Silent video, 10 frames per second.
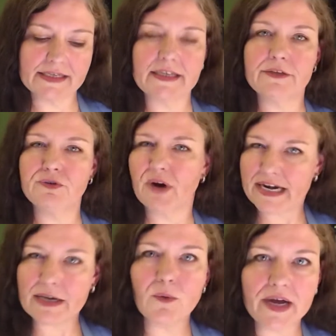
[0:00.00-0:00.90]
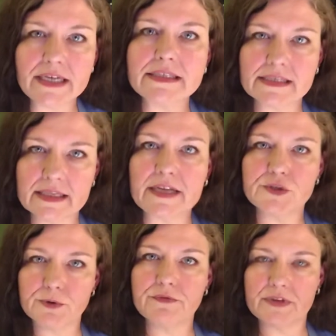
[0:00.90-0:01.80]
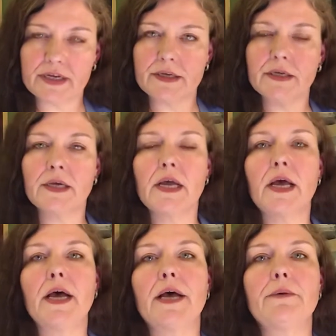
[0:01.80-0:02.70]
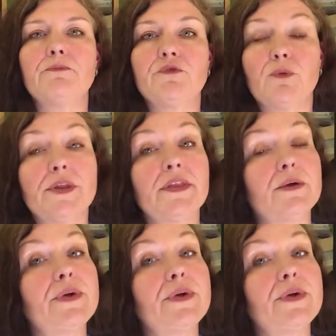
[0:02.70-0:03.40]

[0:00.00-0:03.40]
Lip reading: and grading weights and that sort of thing. For one thing, we